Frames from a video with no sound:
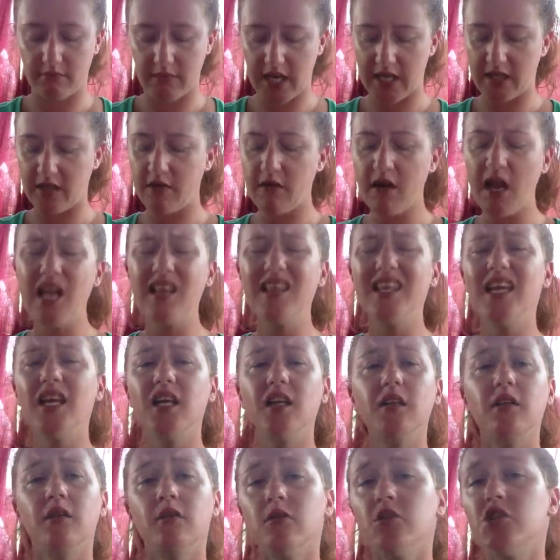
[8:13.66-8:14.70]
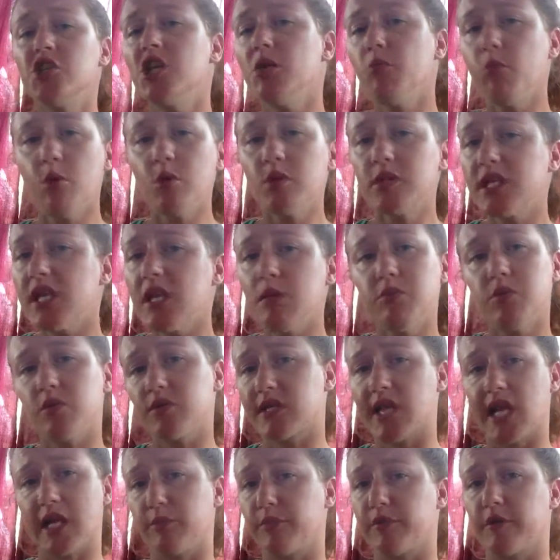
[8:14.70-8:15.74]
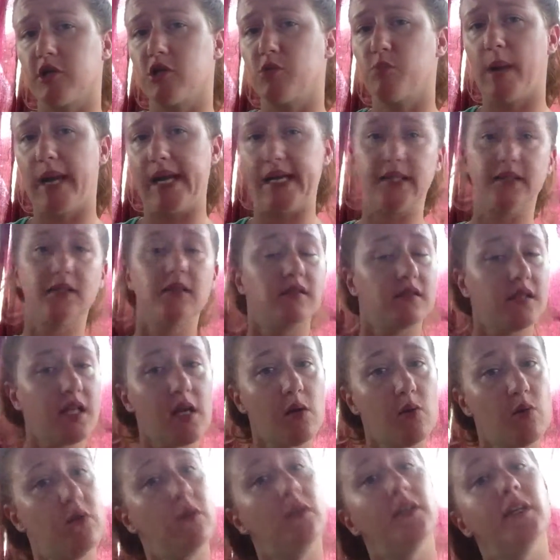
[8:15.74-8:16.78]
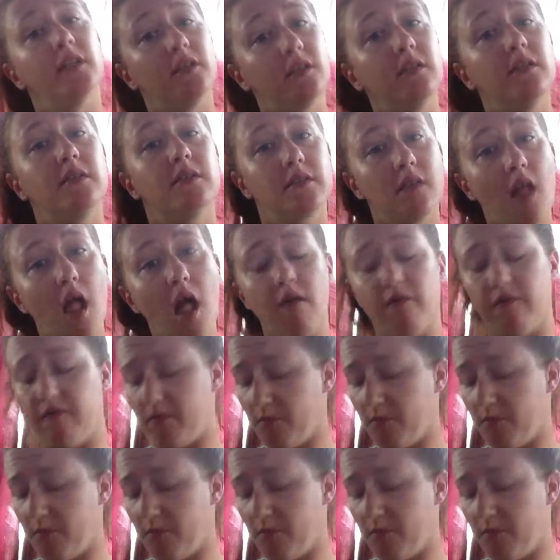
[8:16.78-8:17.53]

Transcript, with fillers: And they're not like little cheapo samples like Birchbox. It's like really good stuff.